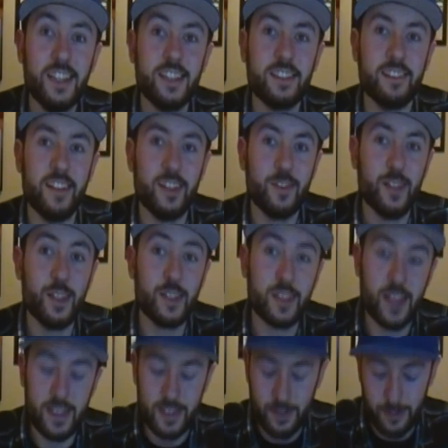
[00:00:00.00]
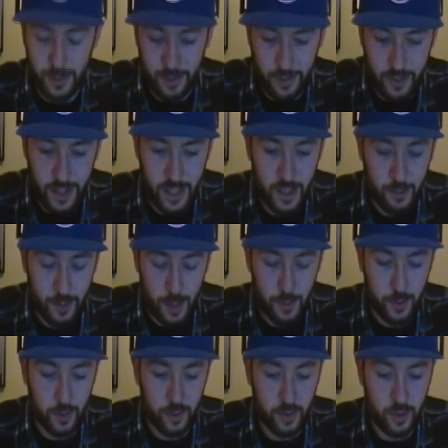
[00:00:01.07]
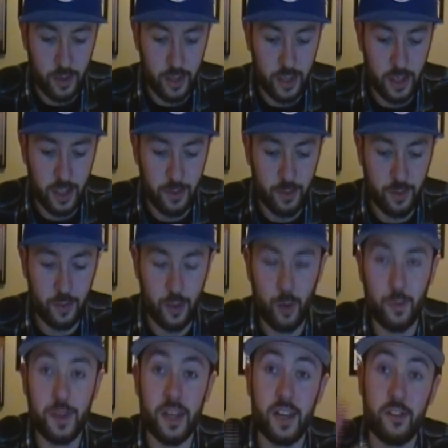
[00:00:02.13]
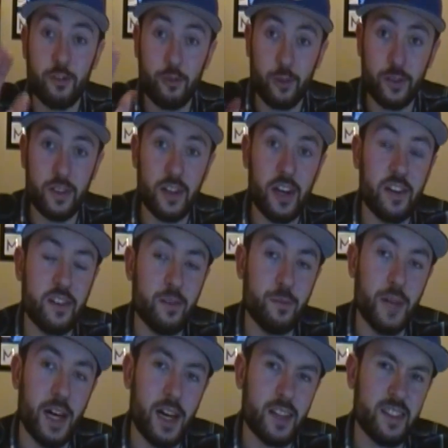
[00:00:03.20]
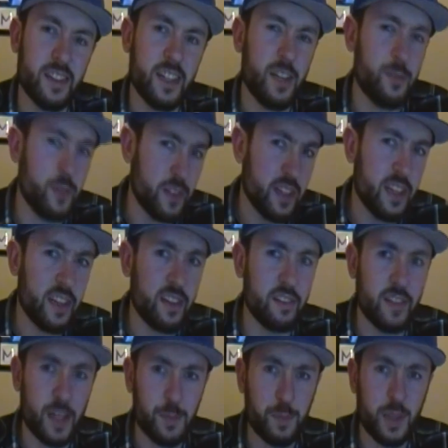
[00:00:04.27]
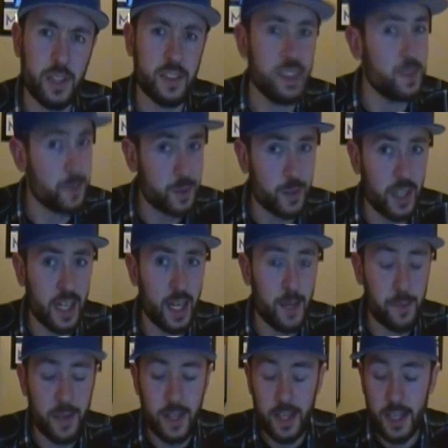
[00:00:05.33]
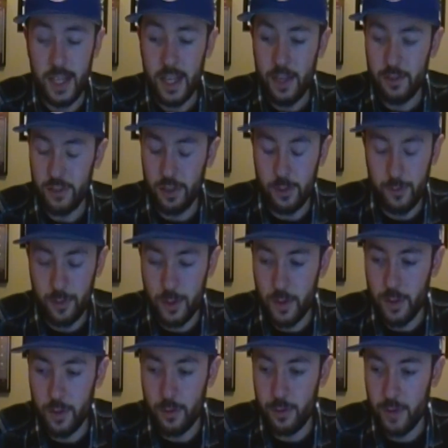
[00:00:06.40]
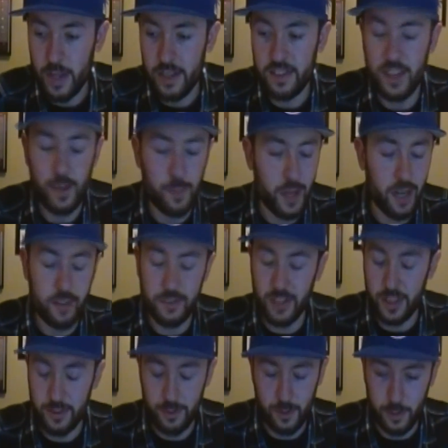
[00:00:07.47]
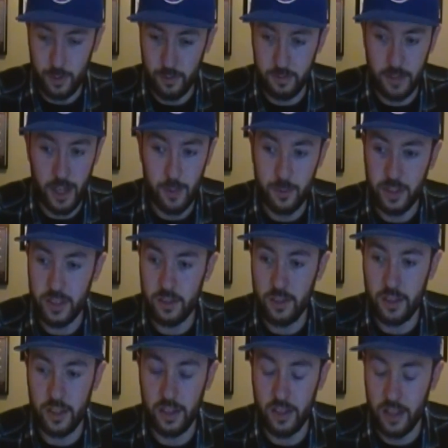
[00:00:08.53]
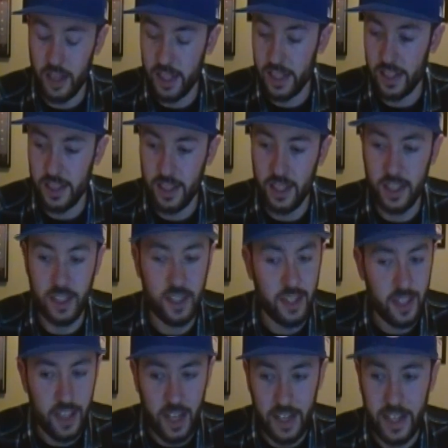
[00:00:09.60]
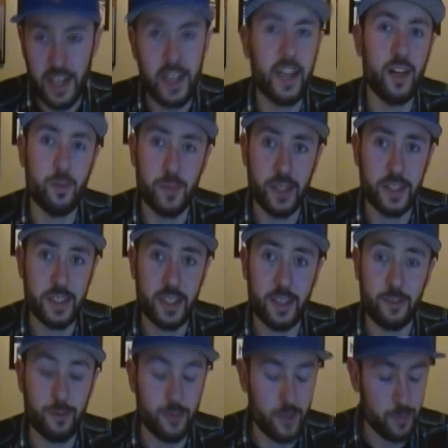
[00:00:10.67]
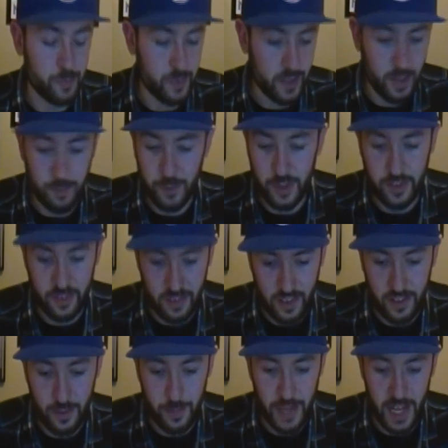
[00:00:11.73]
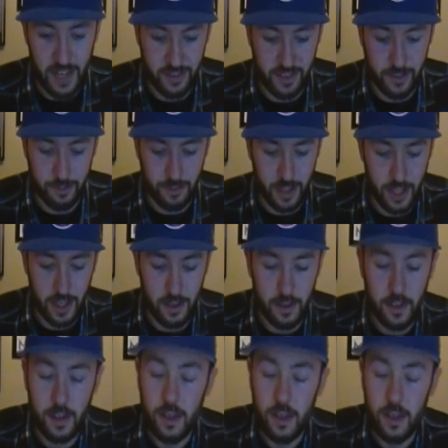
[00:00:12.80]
so anyways, that's officially it. I rambled on long enough, so I hope you guys enjoyed today's unboxing. If you did, hit the like button, subscribe, share this video with your friends. I apologize for rambling long on and on. I can't help myself. I'm, I'm just such a passionate fan.